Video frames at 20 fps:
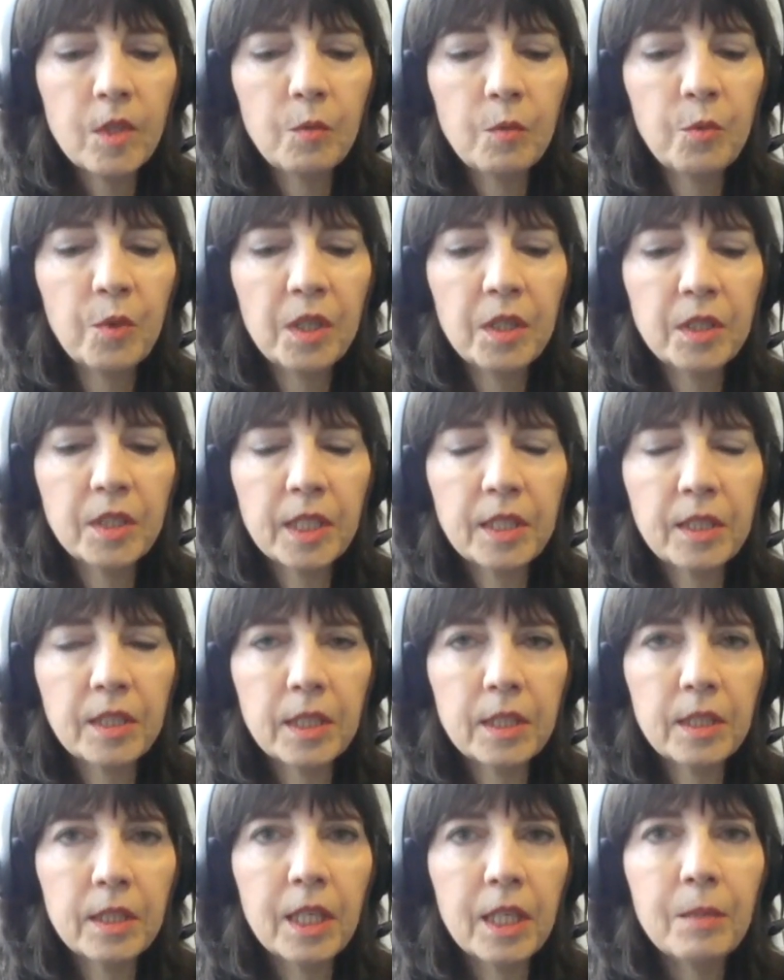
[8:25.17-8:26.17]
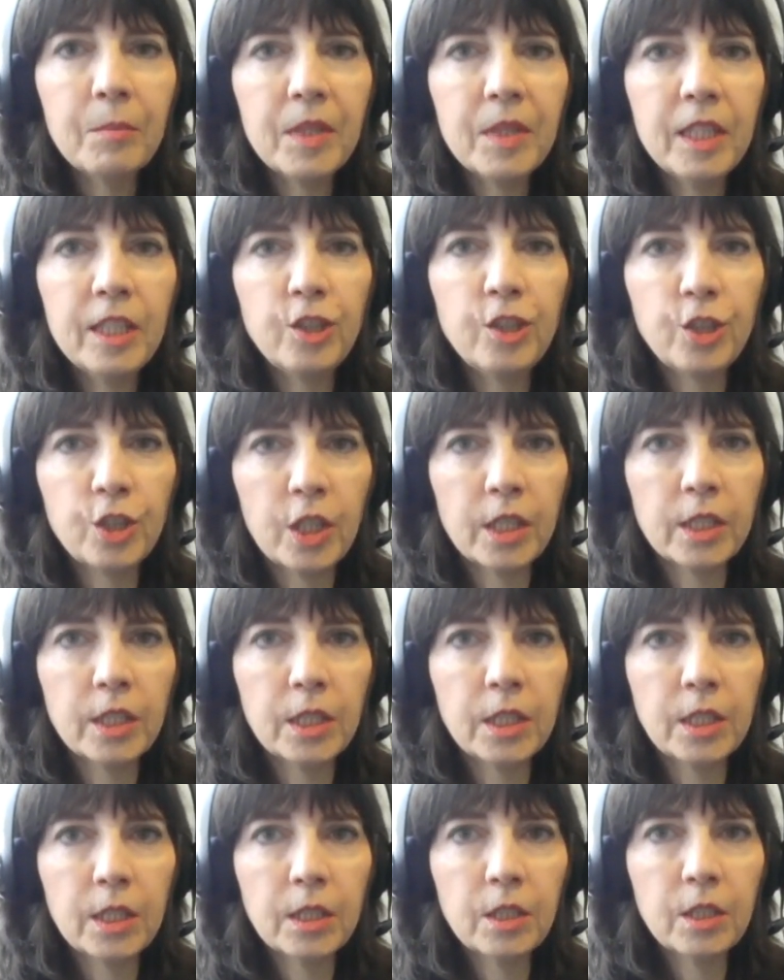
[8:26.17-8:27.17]
was I said, let me
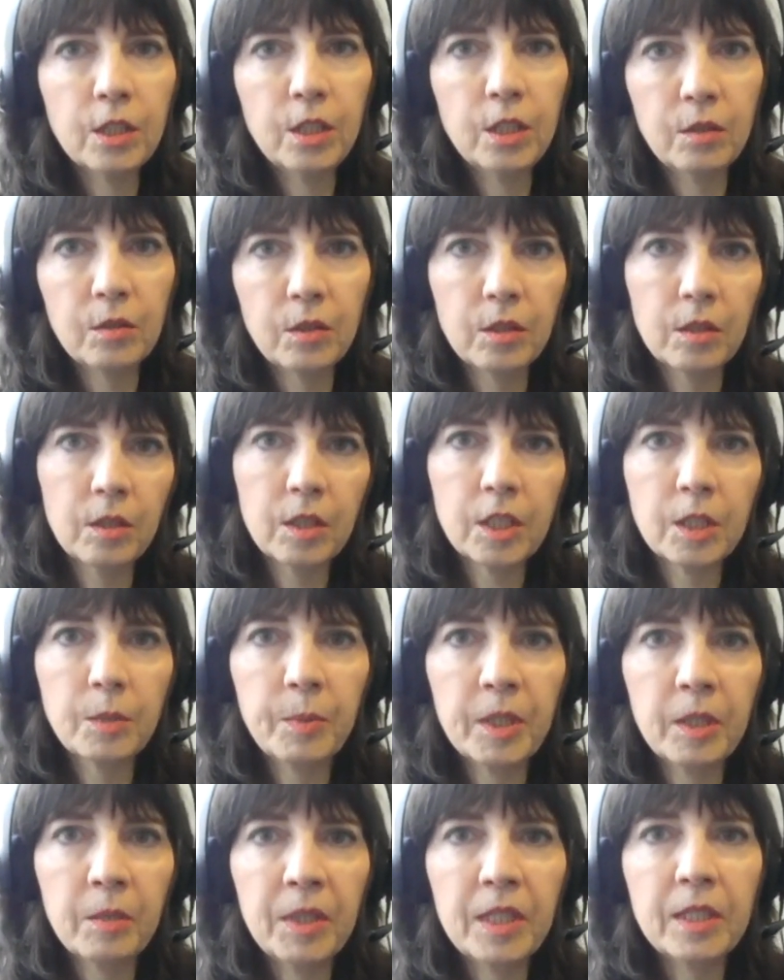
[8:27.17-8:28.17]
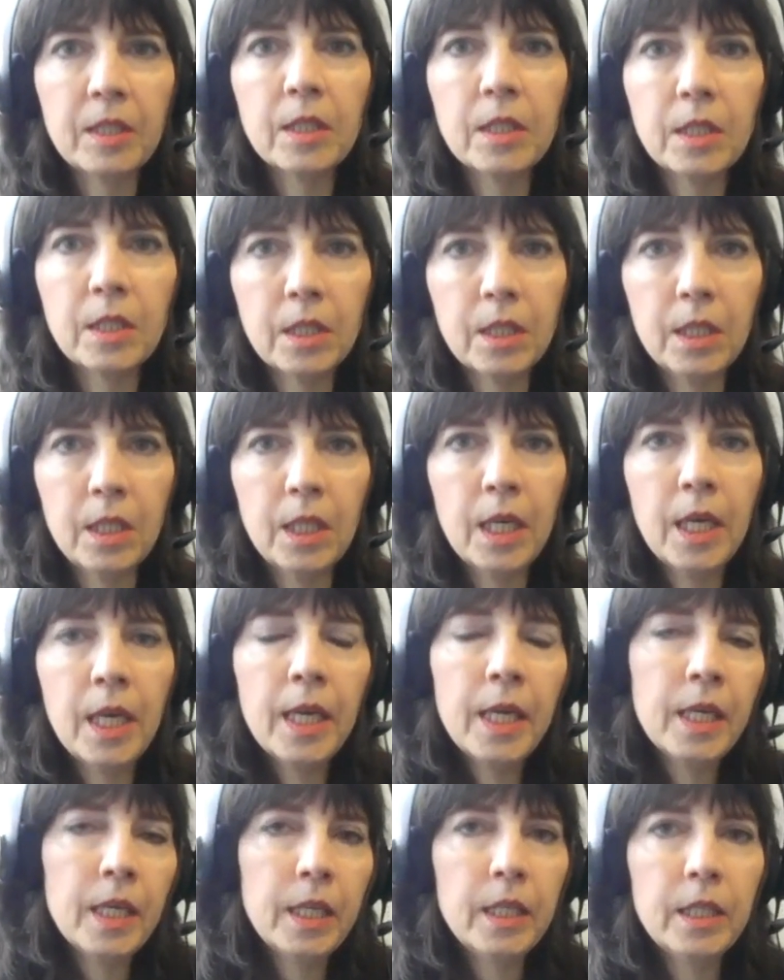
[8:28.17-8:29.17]
just do a little experiment to see,
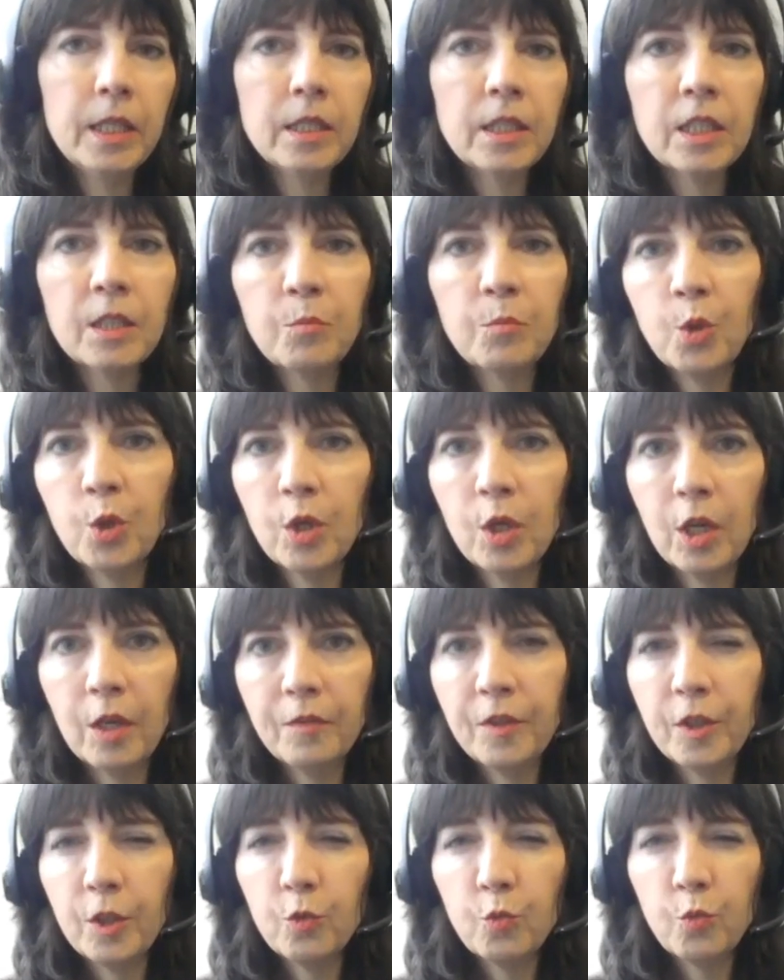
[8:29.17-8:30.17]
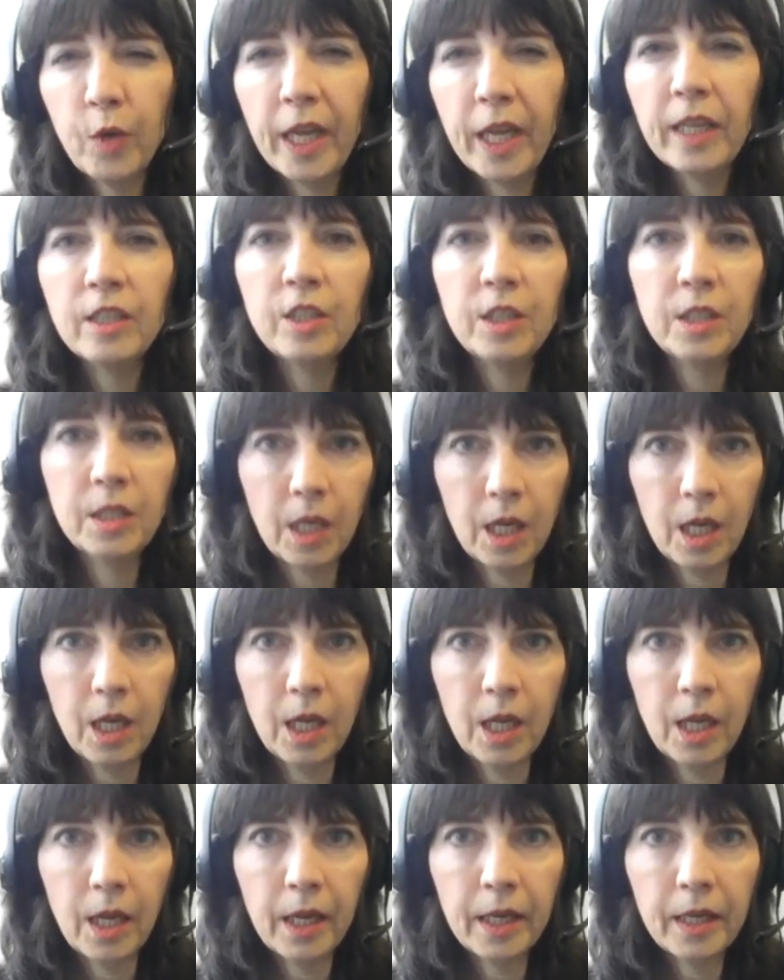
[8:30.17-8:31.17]
is it more of the red
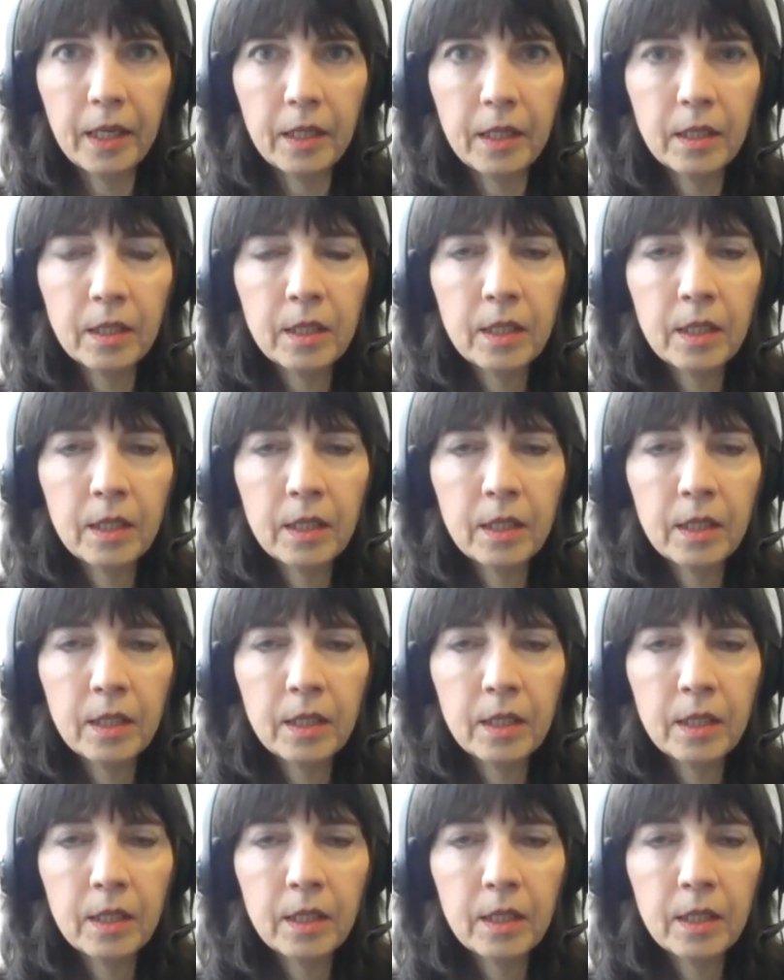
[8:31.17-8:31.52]
dye